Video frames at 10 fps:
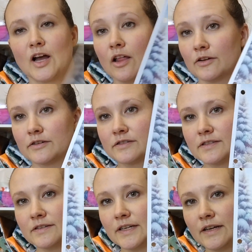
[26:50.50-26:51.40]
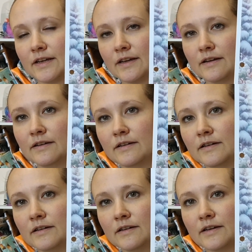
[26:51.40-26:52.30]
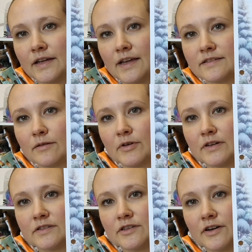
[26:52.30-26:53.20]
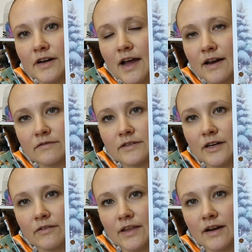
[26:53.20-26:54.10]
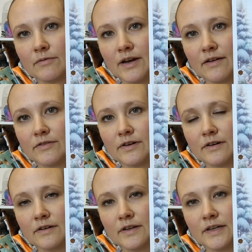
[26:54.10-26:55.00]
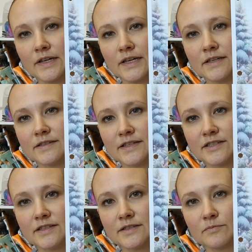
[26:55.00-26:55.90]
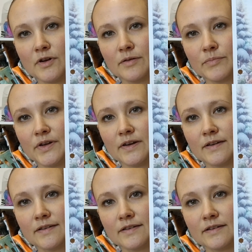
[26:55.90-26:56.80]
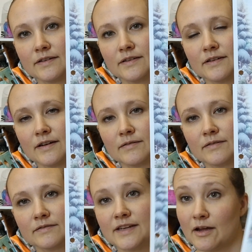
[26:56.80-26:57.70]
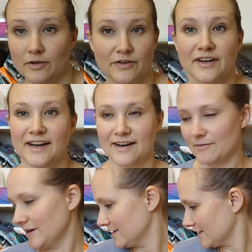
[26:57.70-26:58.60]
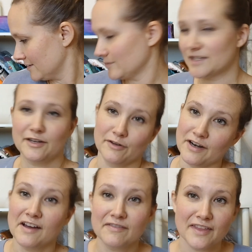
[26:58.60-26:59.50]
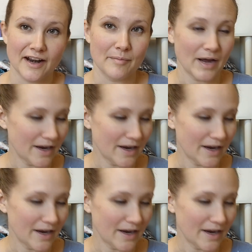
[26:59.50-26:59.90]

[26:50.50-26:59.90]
colors needed in case I wanted to start it. I don't know that I would ever stitch this one, but I downloaded it anyways because it was cute enough that I